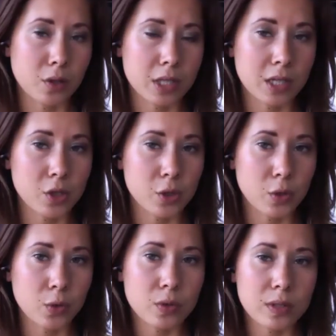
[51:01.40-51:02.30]

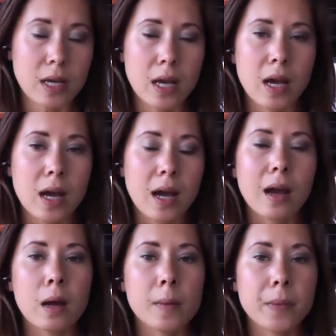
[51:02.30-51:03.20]
tissues.
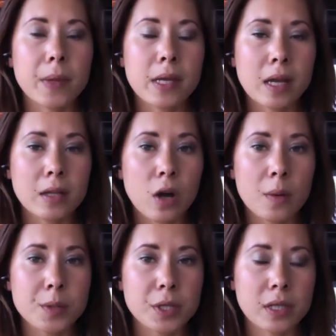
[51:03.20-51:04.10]
Another
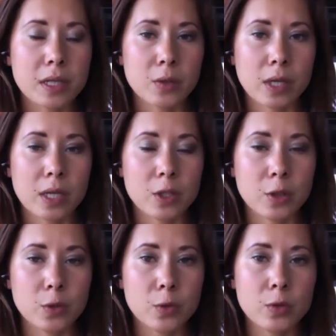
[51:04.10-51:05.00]
option that you can
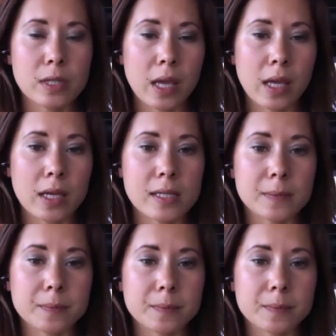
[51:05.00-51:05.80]
use is